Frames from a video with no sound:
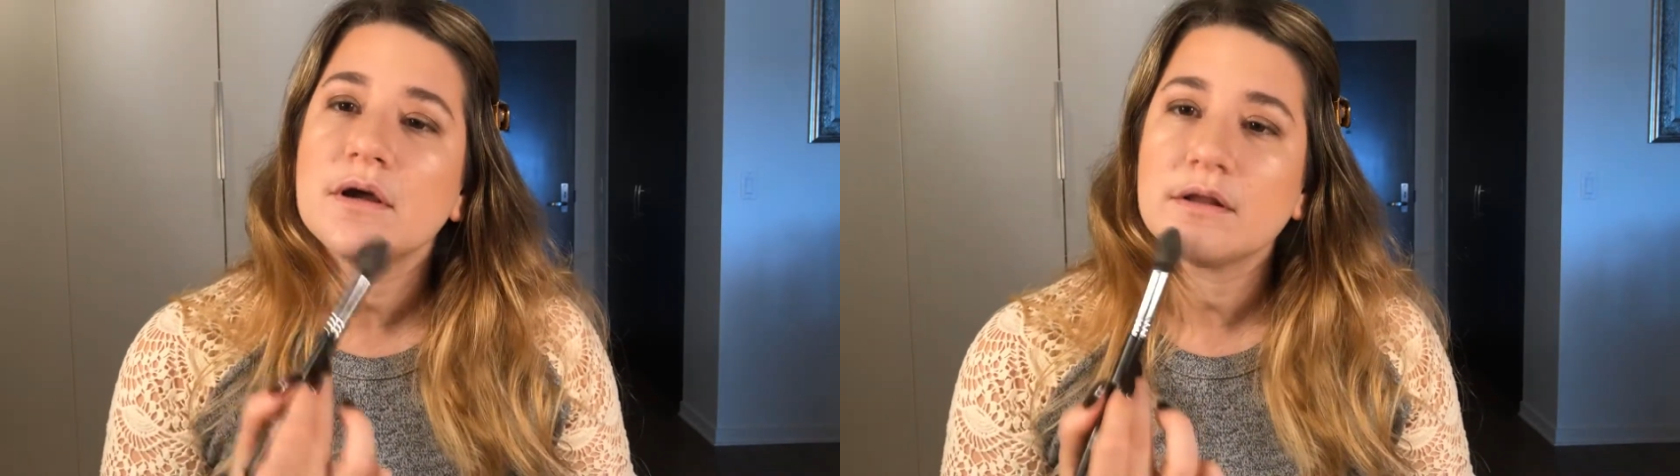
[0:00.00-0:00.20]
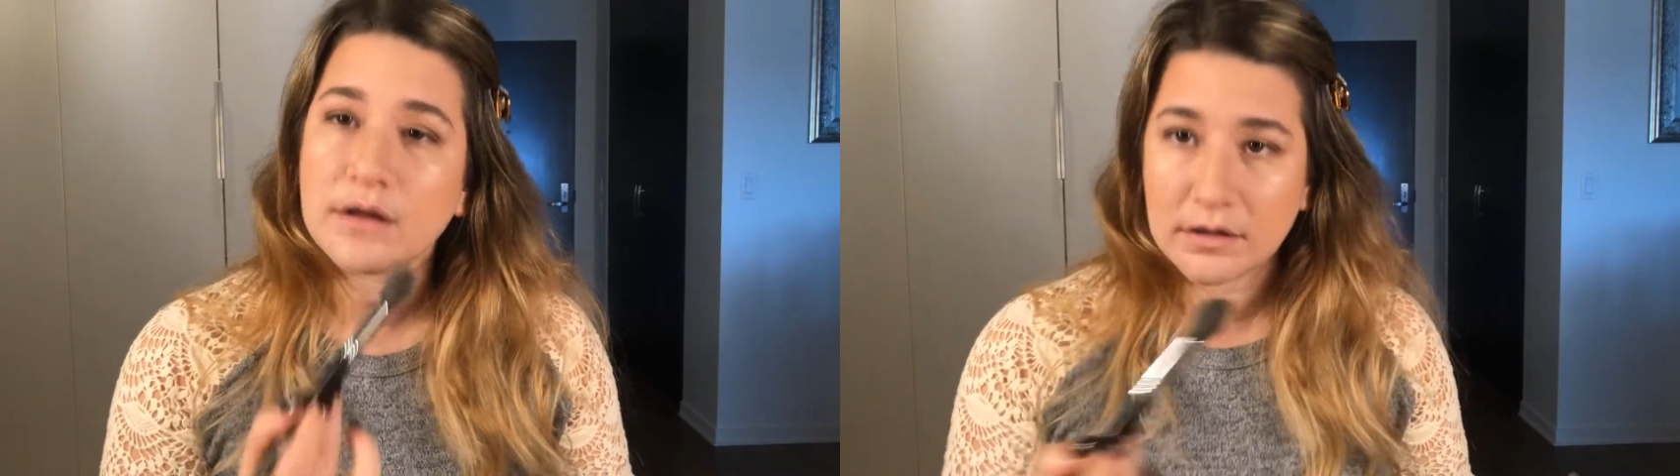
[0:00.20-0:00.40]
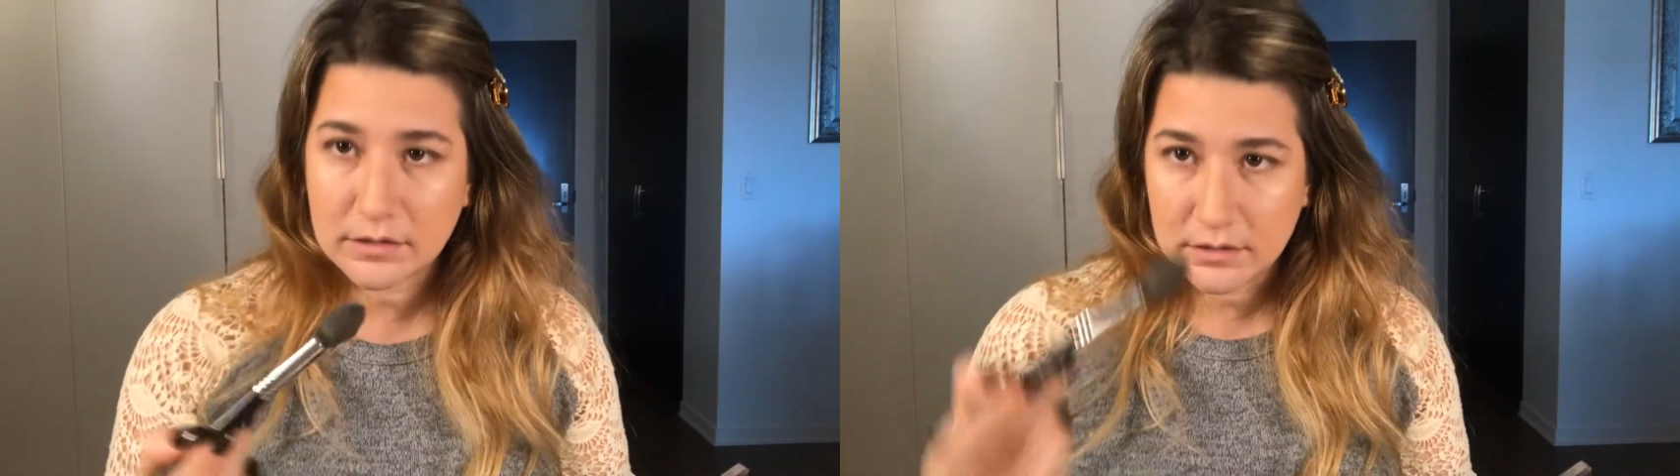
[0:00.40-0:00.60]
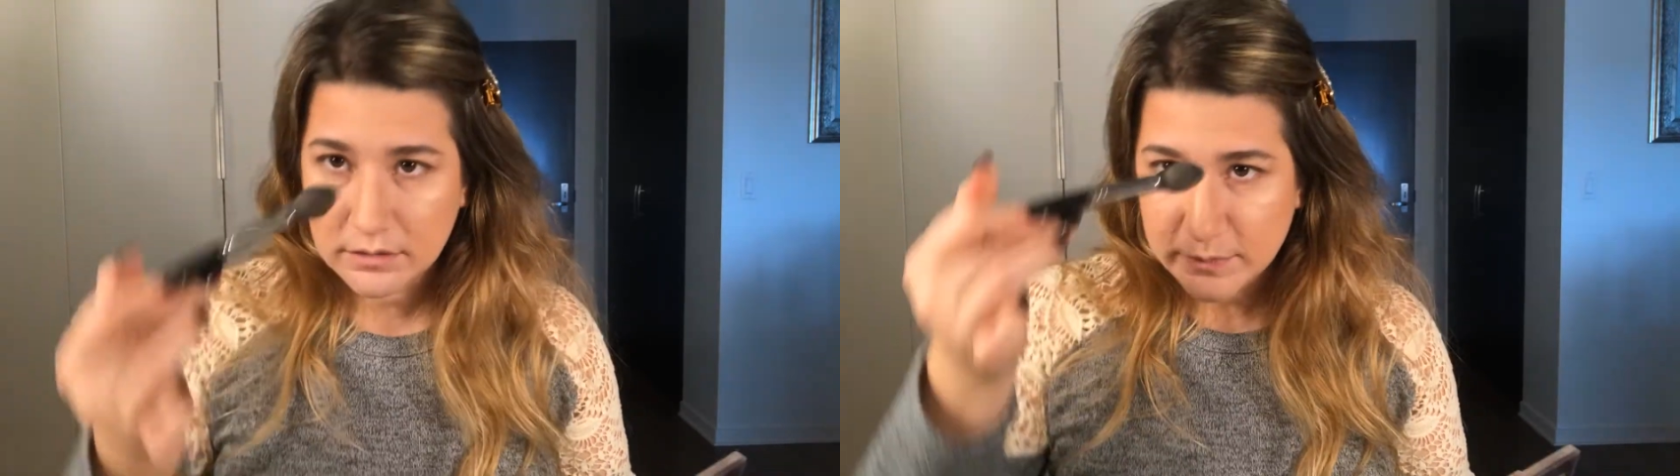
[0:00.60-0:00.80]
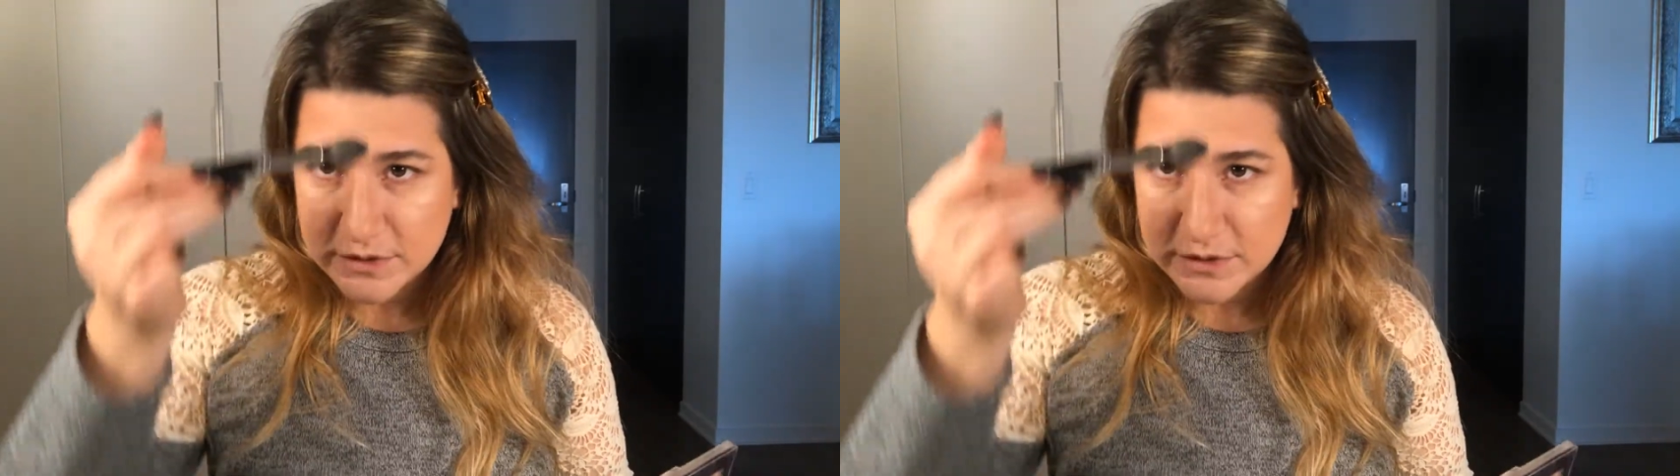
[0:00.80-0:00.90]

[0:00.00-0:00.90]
Then the